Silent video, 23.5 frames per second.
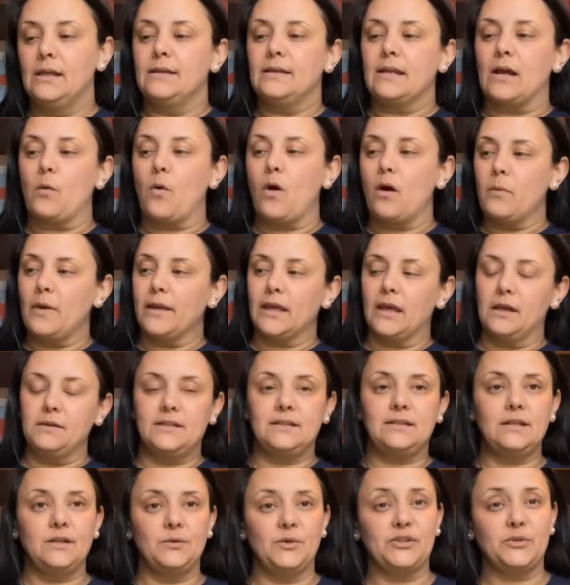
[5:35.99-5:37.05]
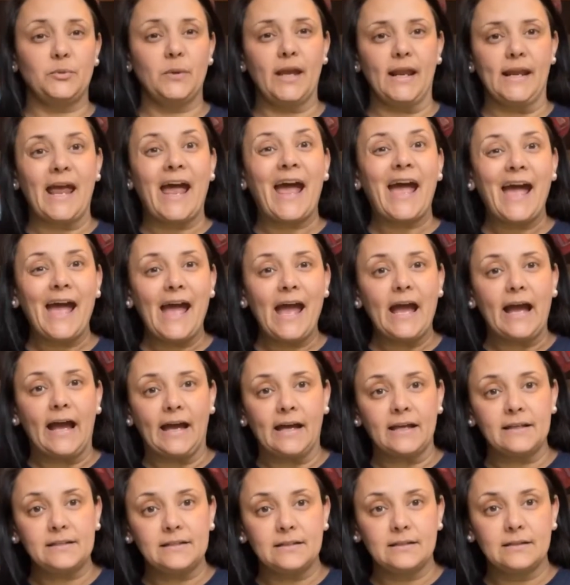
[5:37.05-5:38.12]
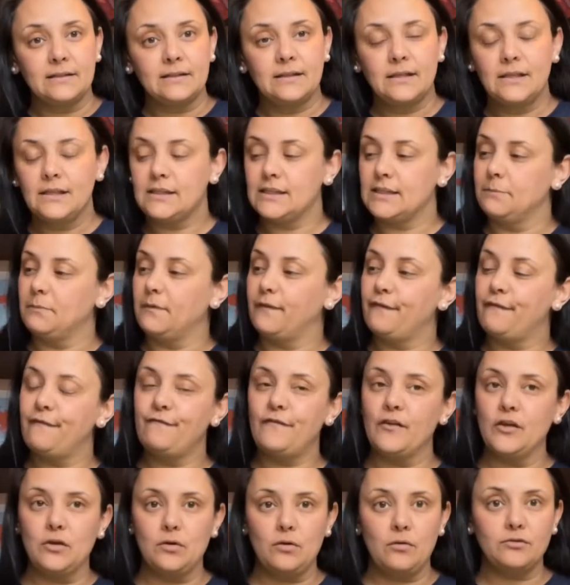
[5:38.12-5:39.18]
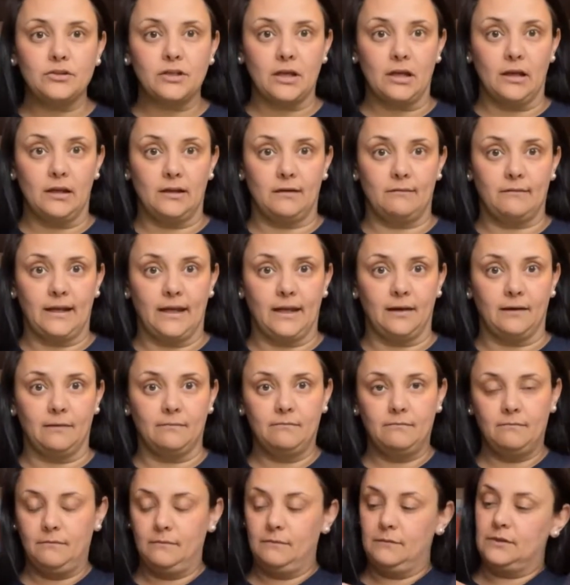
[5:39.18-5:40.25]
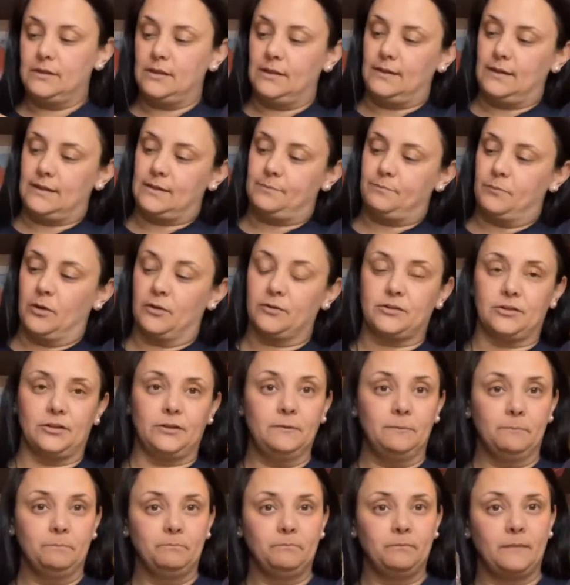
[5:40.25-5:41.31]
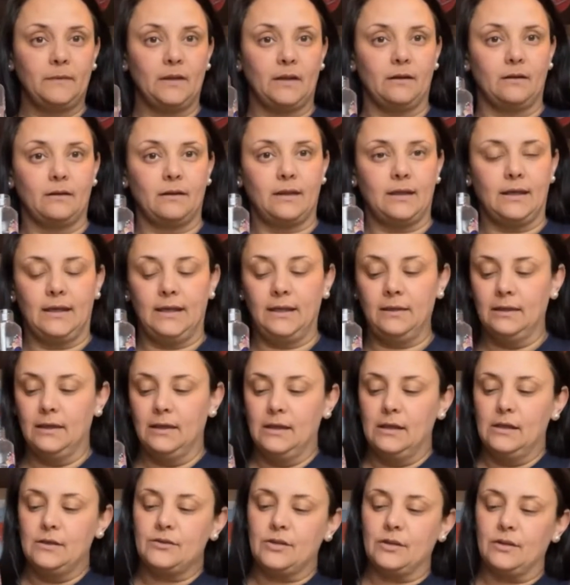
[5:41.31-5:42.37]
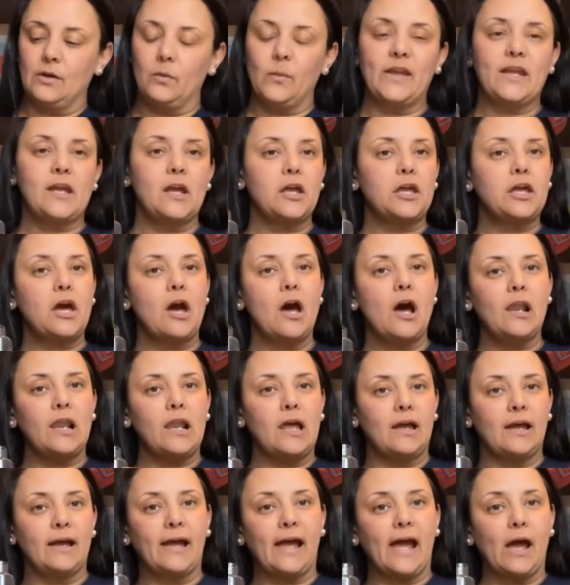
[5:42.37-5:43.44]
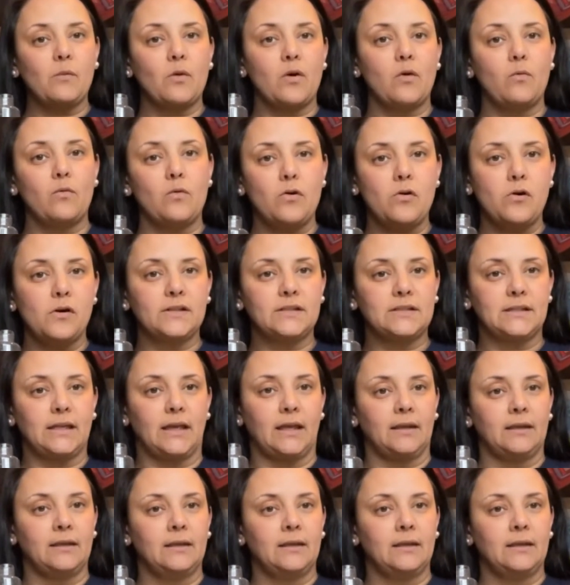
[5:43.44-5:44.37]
Now what we're going to do is we're going to add some food colouring to this bottle, okay, so that we can colour our water.